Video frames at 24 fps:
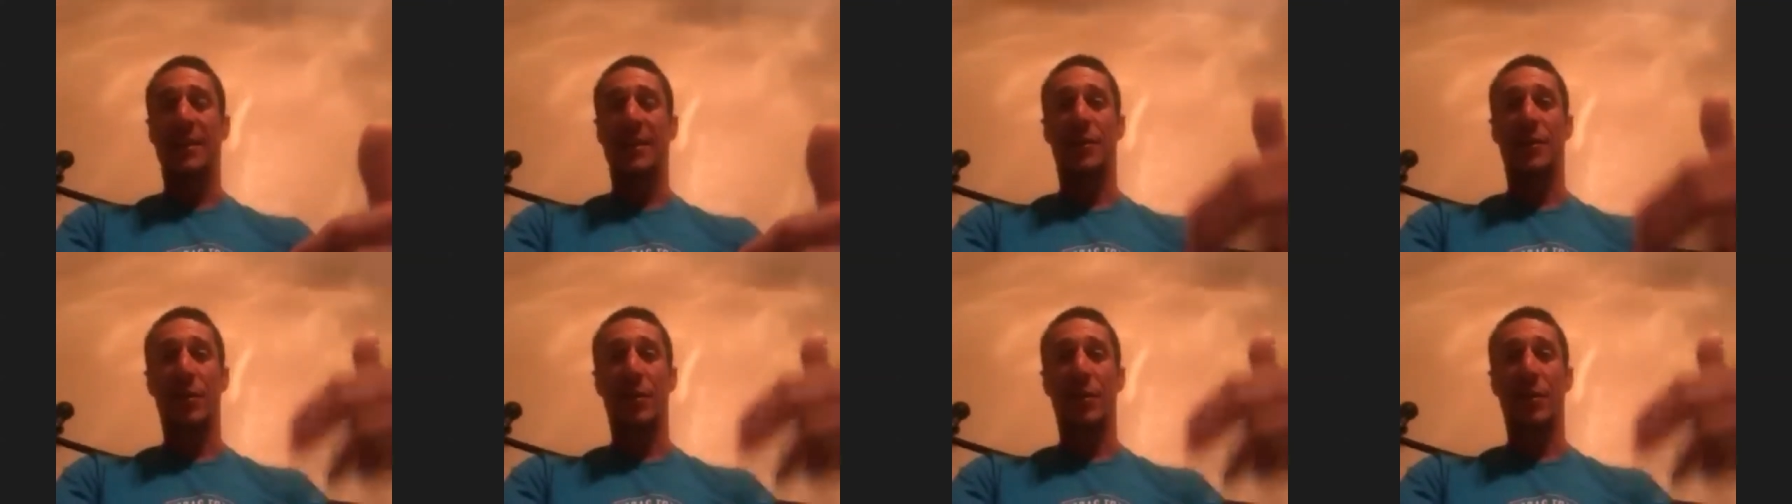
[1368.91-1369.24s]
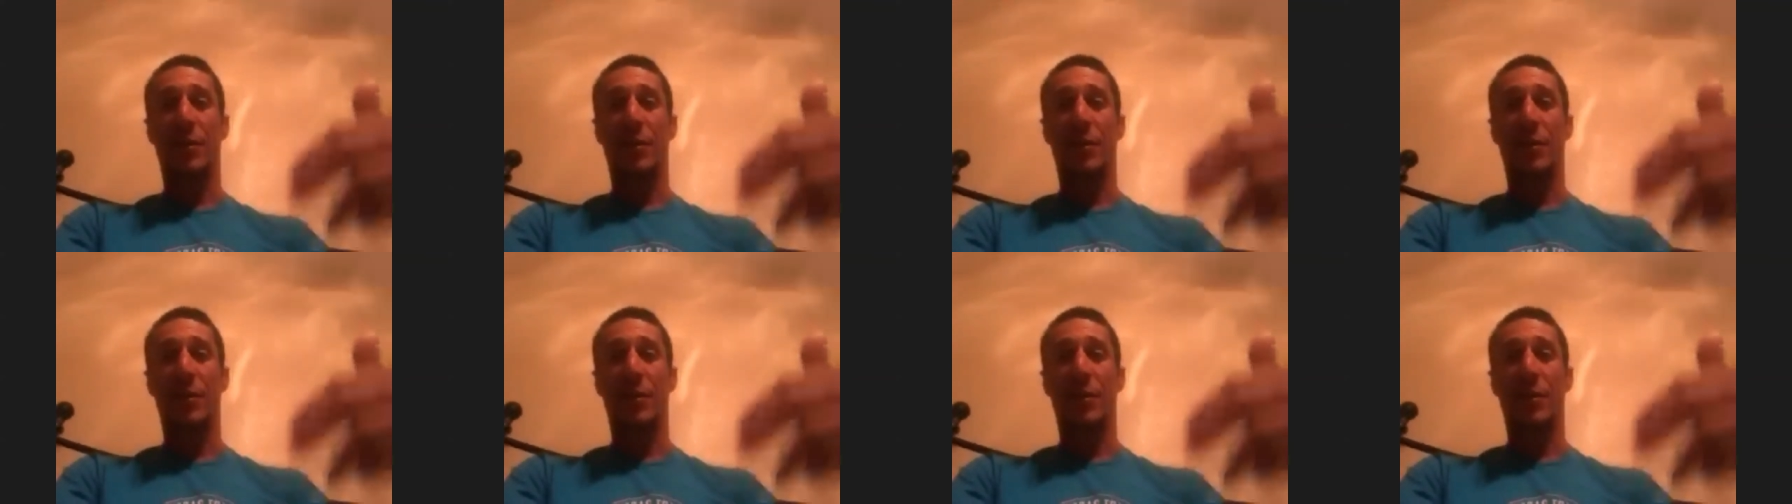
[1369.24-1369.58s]
on the
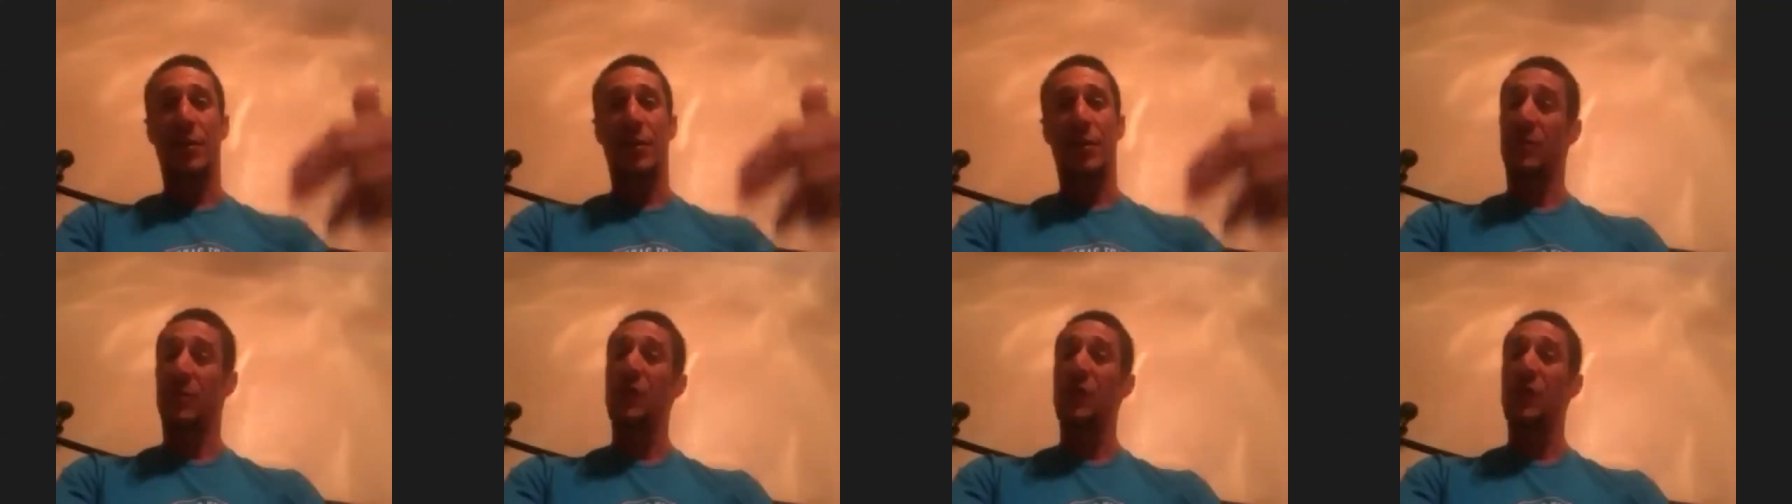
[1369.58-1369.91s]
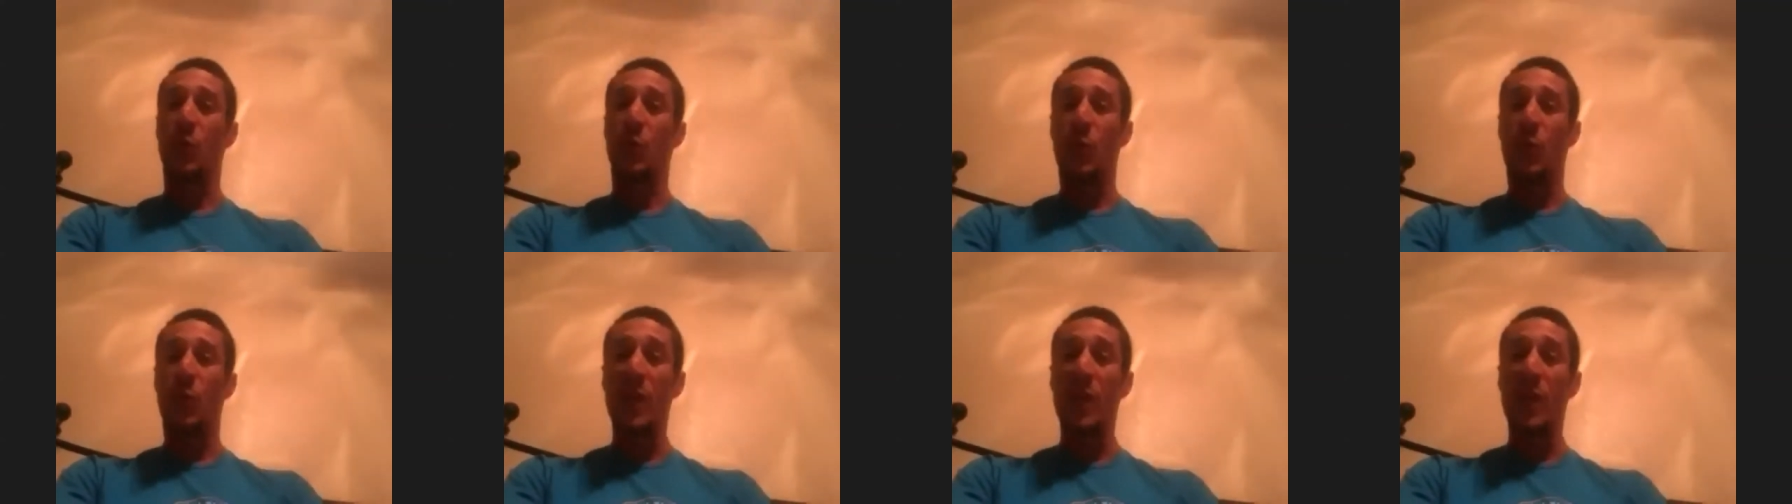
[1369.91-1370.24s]
vision,
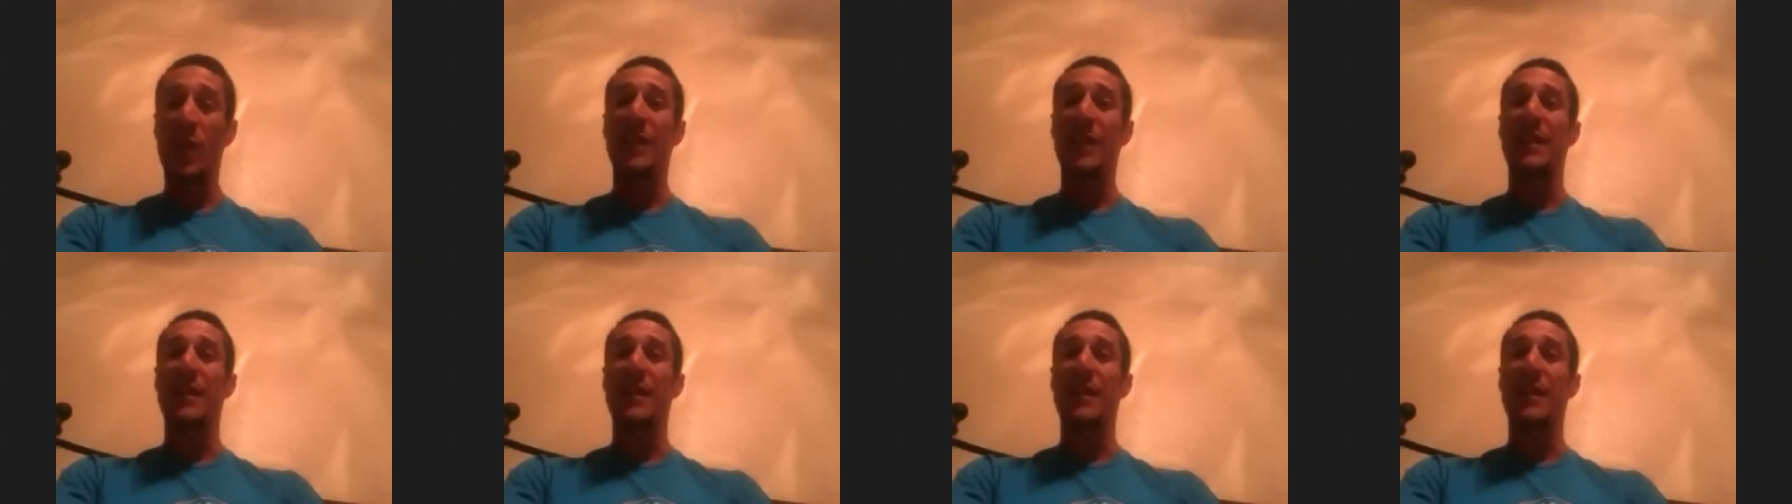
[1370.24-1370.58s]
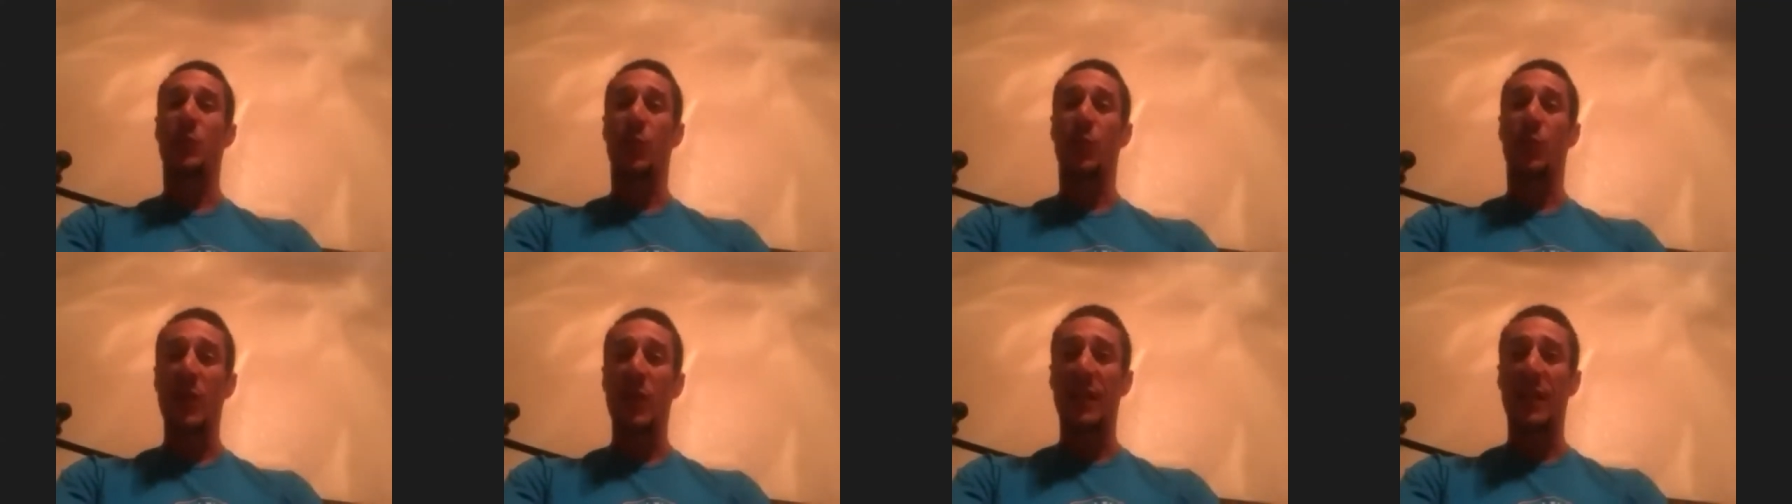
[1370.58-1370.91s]
you really,
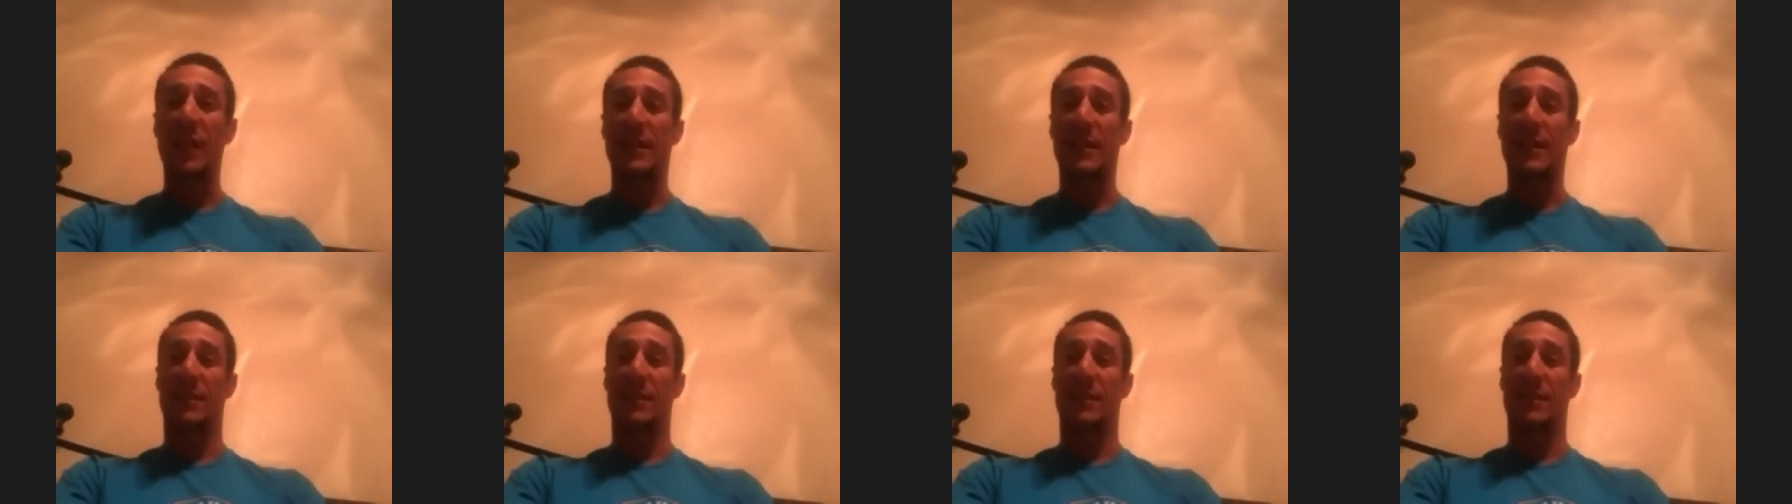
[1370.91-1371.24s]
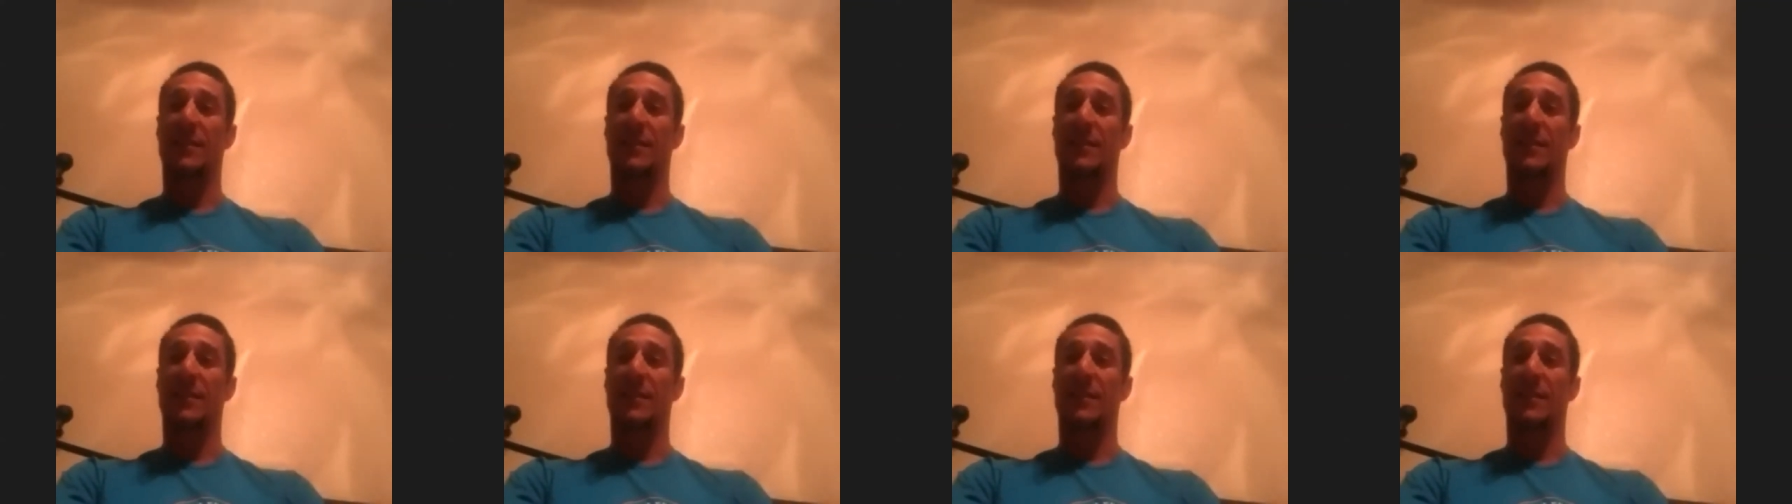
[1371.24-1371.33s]
really